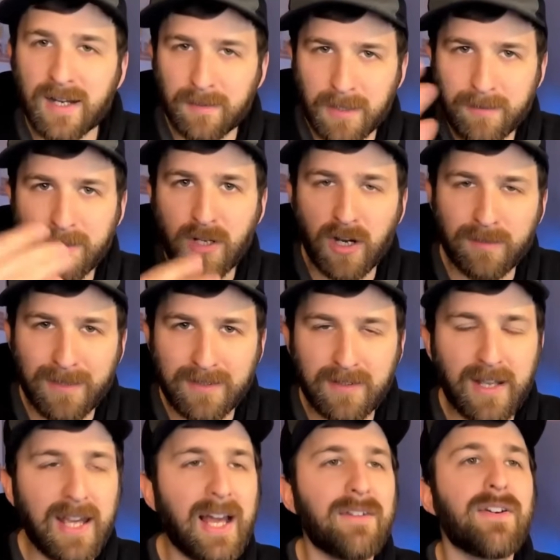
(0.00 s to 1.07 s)
that I'm gonna be talking about
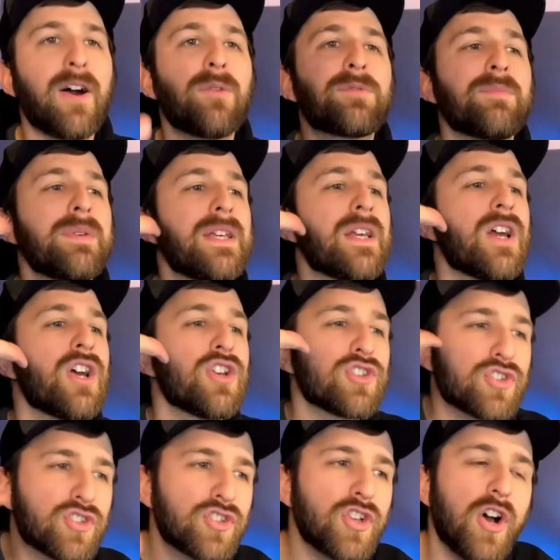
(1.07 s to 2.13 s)
today have helped me
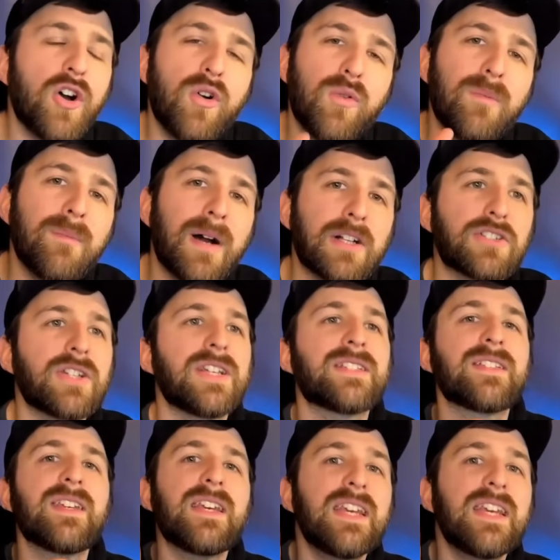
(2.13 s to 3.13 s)
so much. It's